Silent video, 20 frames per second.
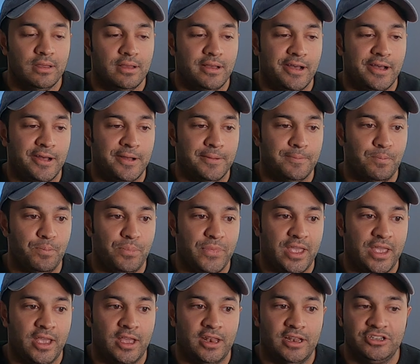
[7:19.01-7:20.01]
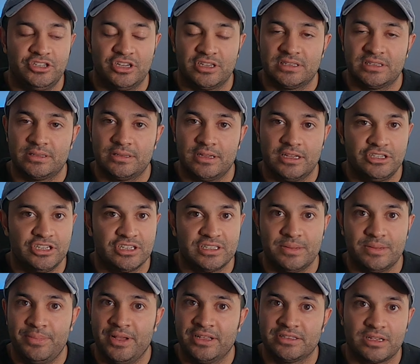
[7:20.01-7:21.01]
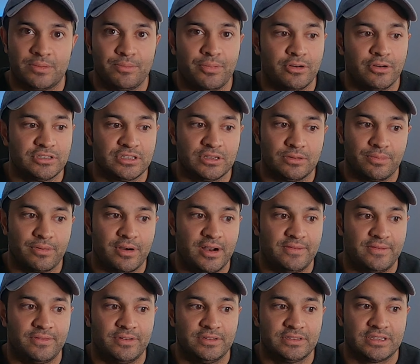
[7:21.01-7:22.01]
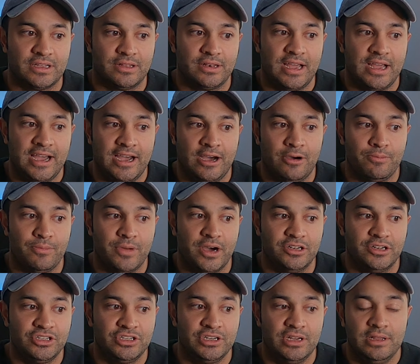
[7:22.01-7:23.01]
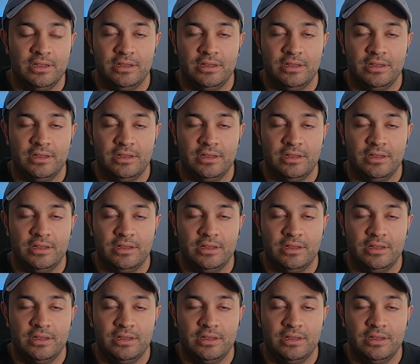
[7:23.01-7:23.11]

and it just depends on personal preference on how much